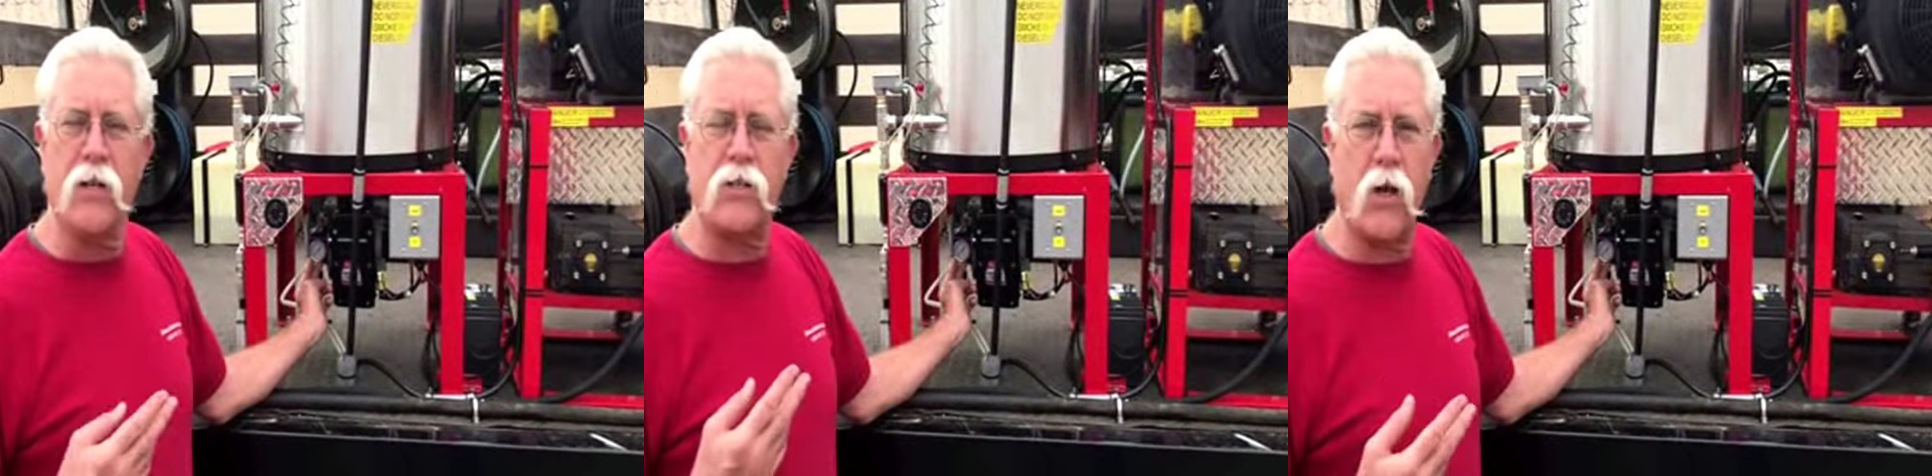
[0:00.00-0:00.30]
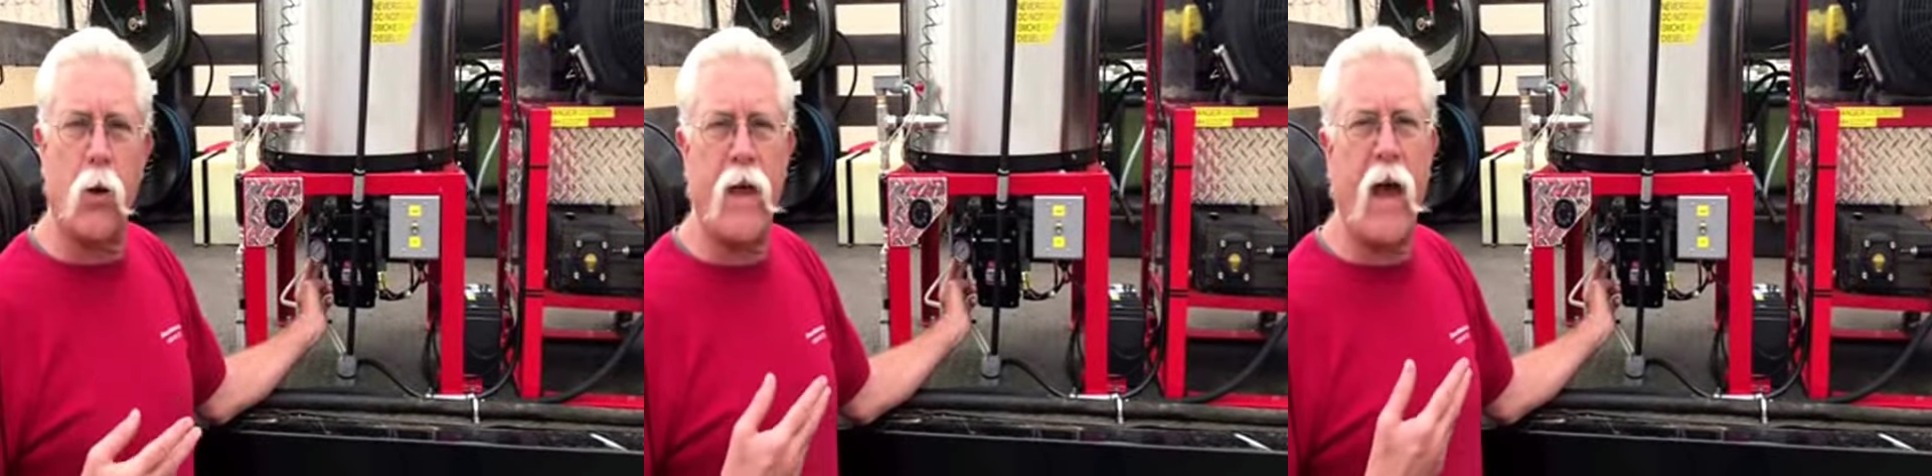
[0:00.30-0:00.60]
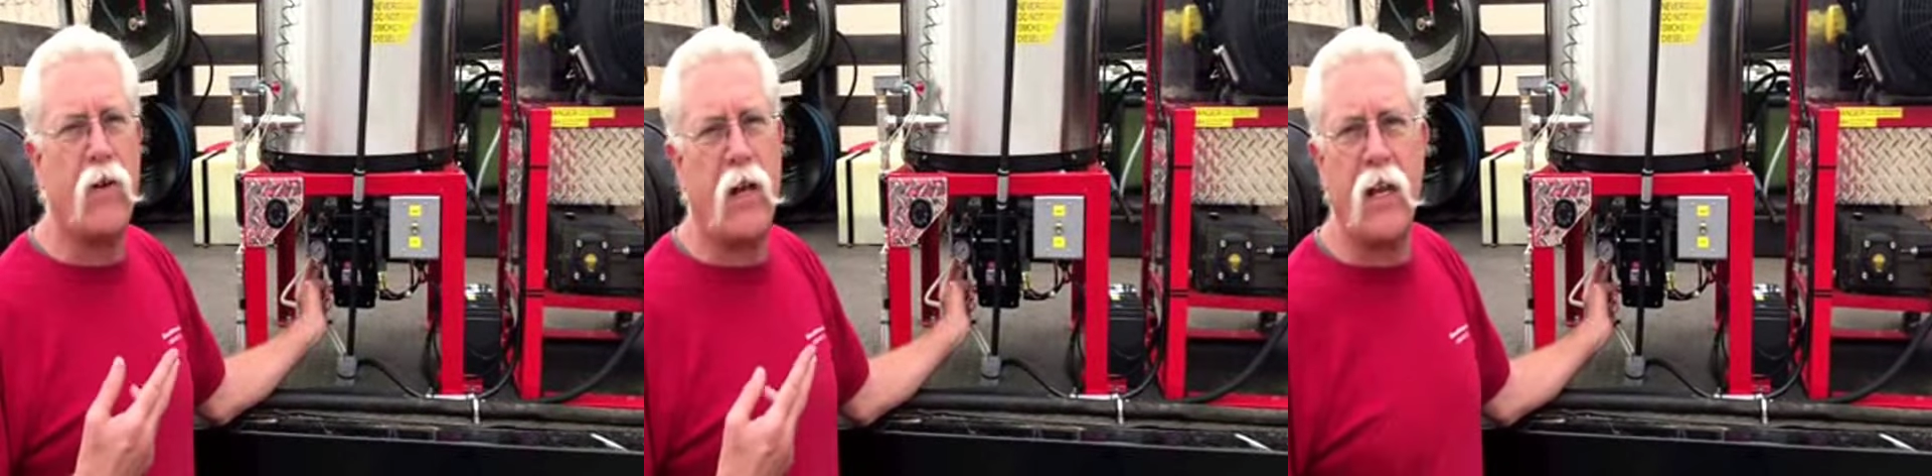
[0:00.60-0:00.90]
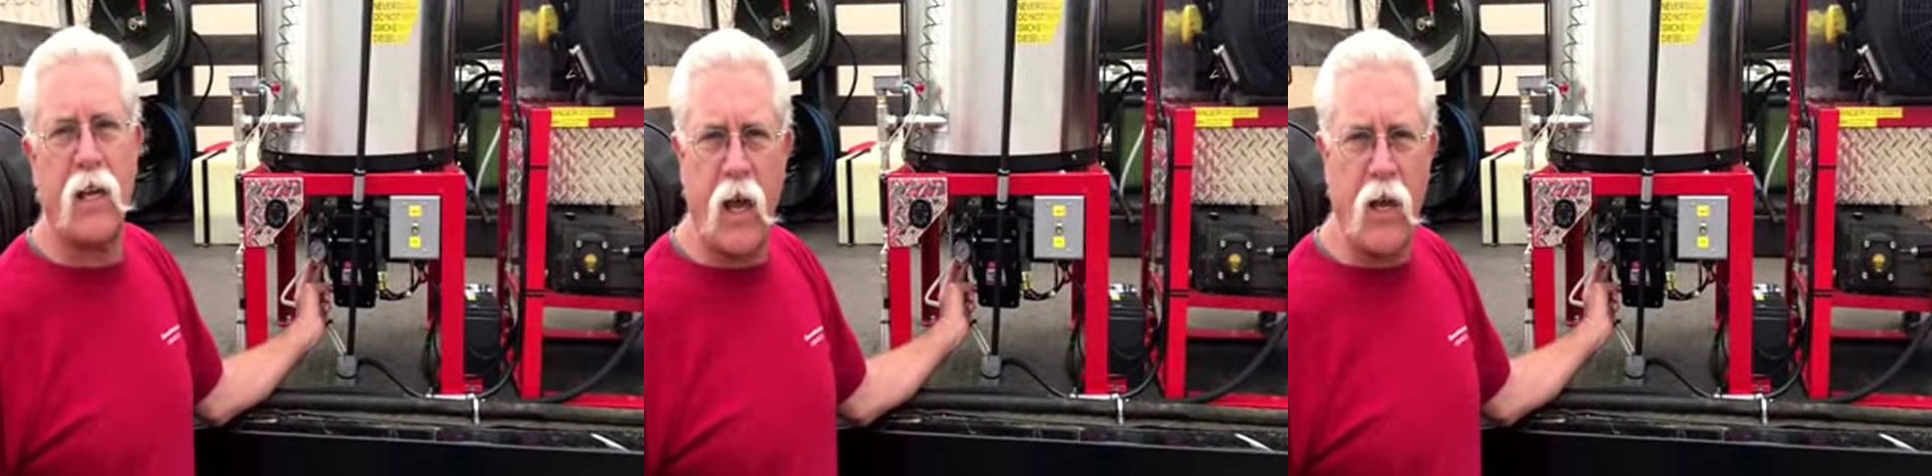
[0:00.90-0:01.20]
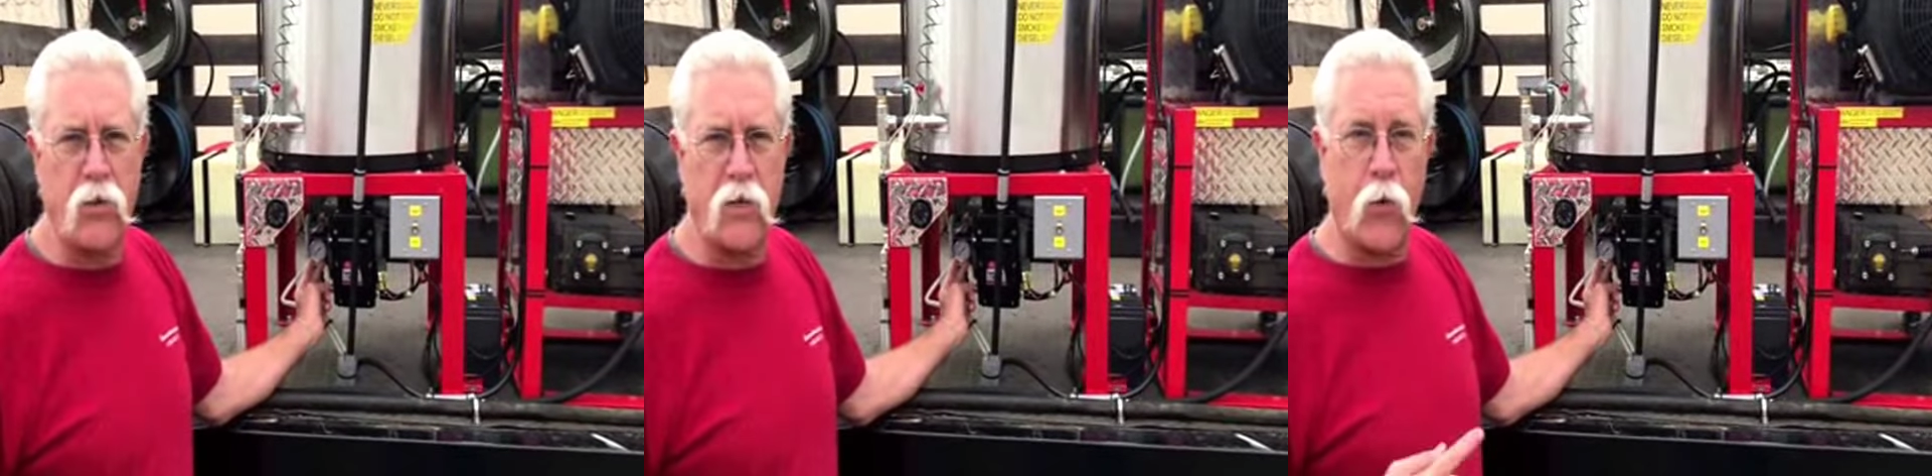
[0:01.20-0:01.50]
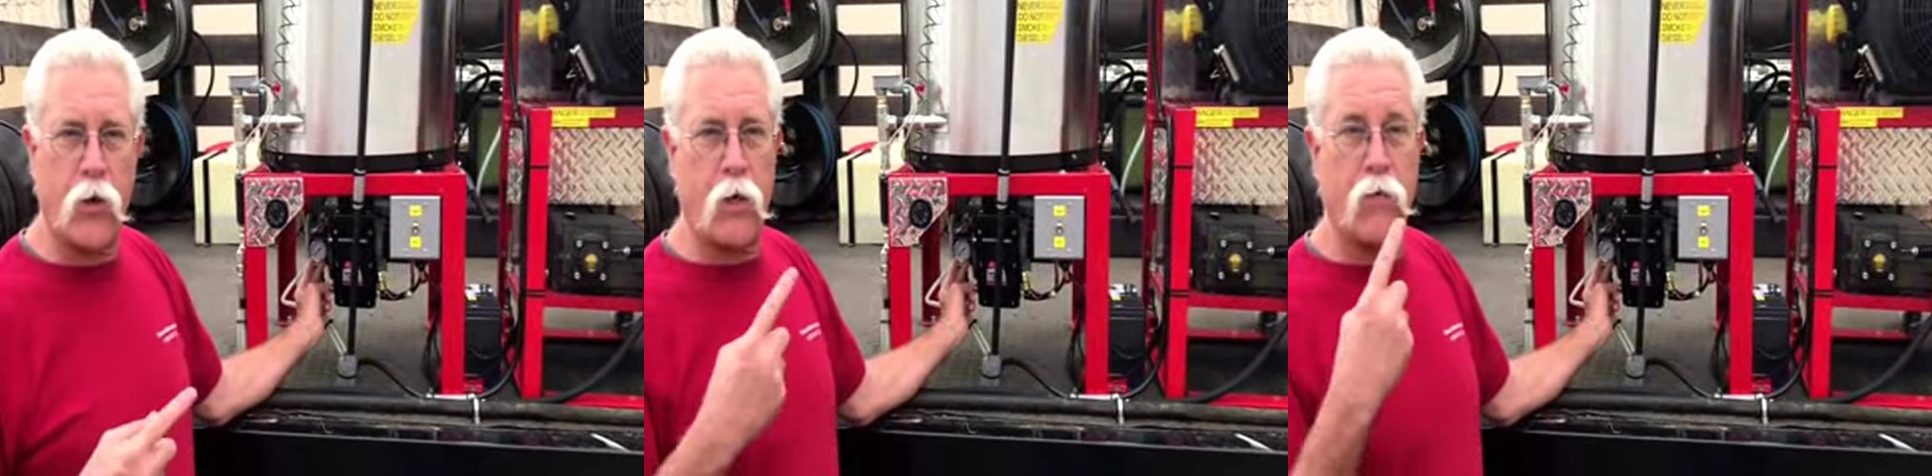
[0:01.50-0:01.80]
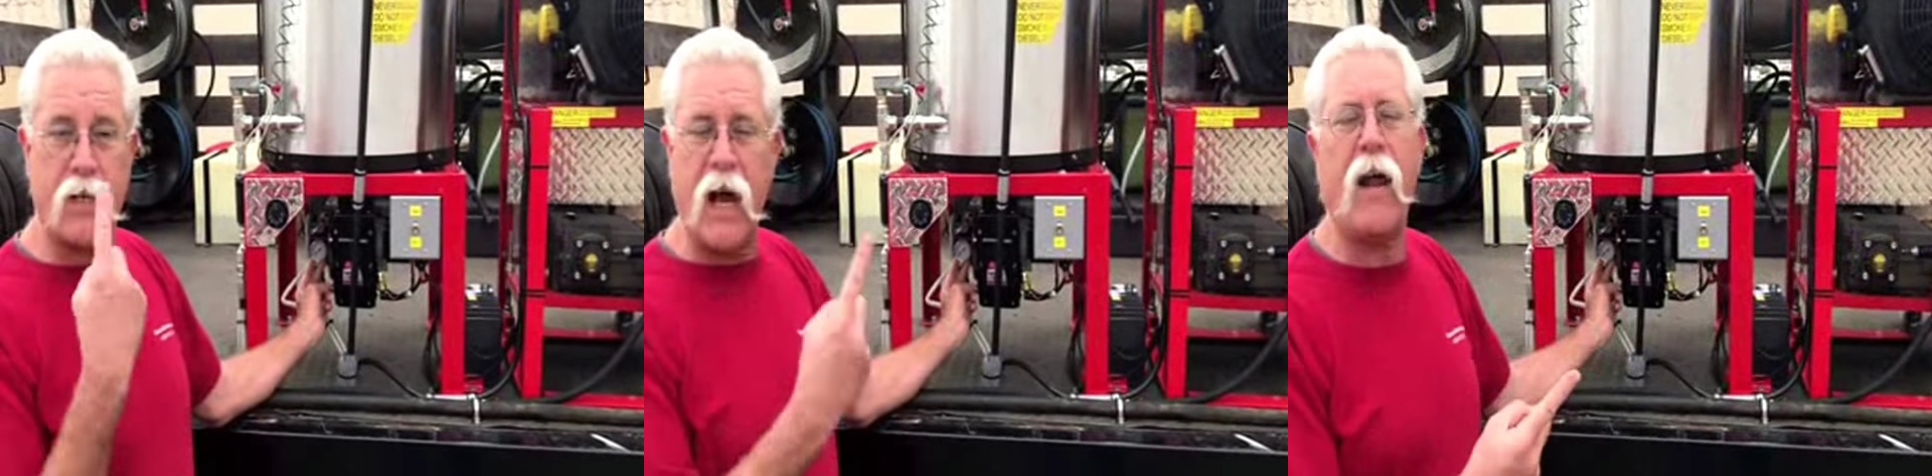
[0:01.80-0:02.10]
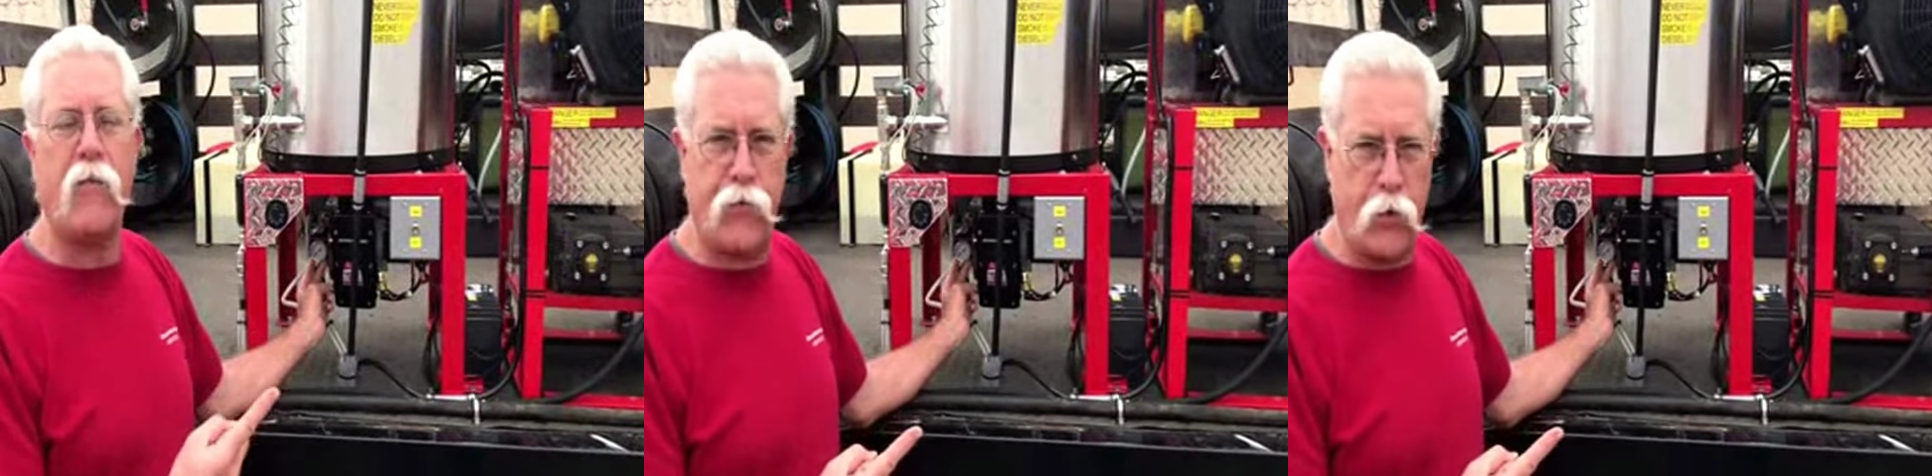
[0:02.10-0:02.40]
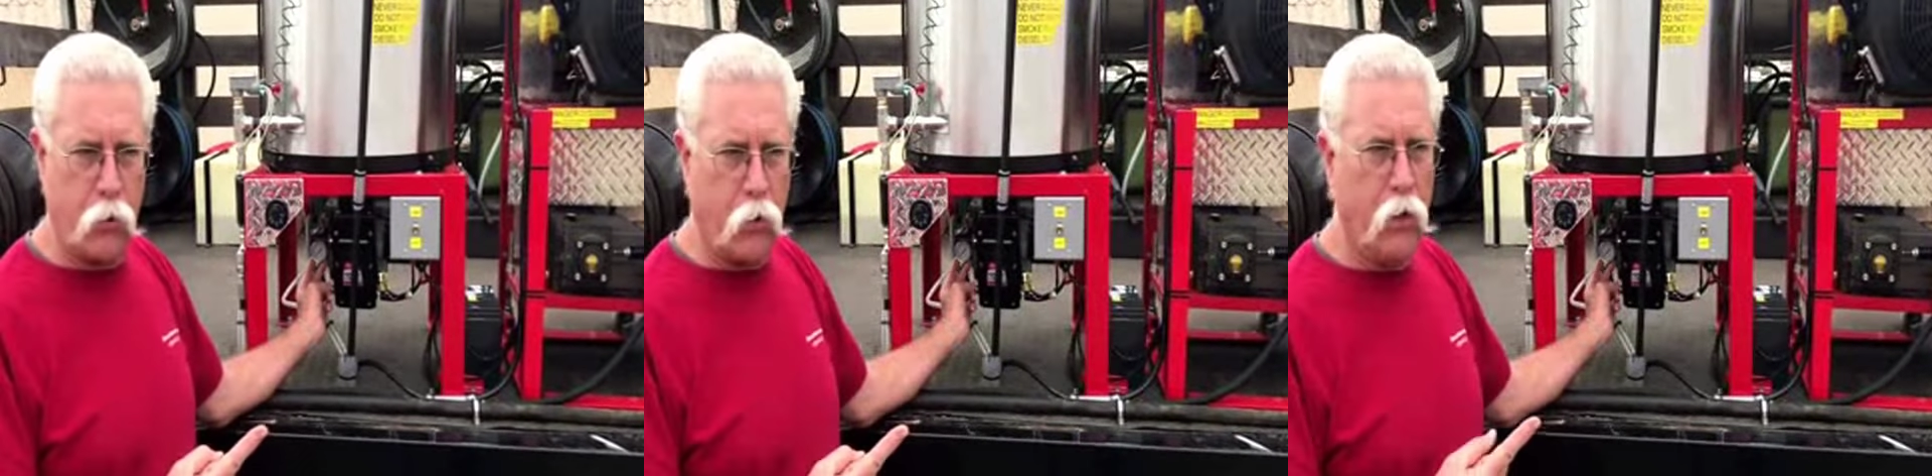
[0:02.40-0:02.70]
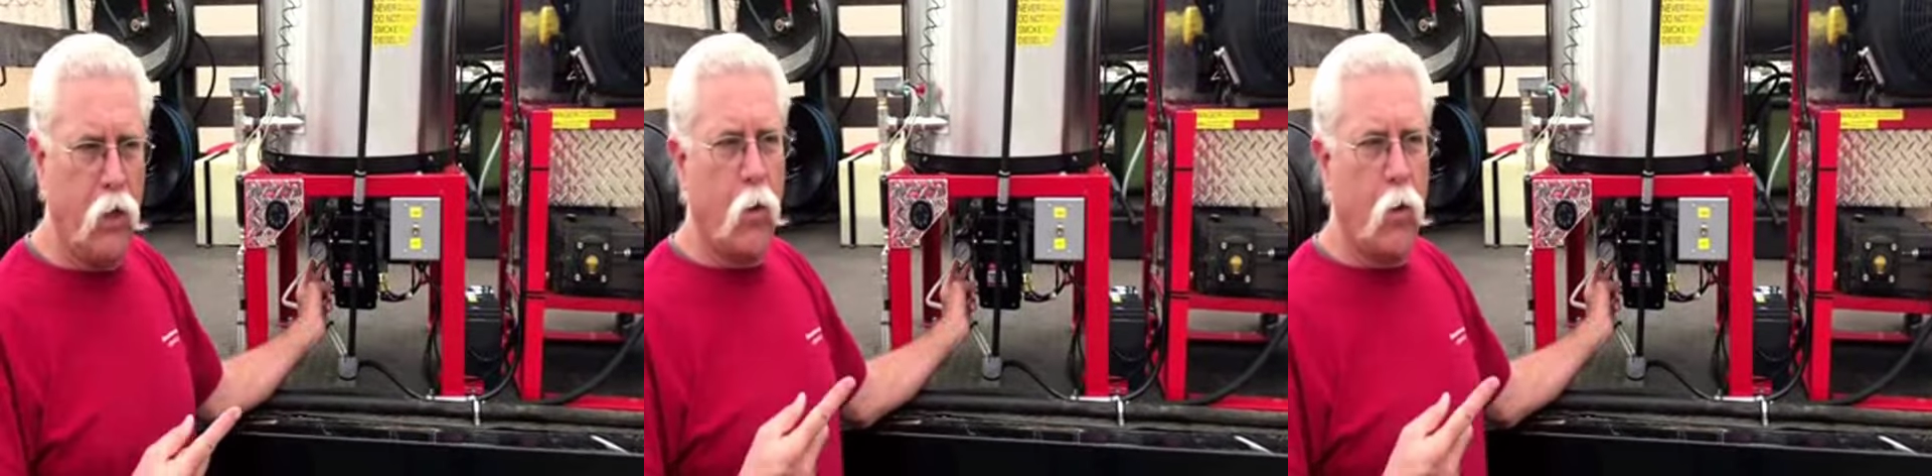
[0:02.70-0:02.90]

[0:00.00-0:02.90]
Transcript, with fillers: so we have an indication of whether you've got fuel,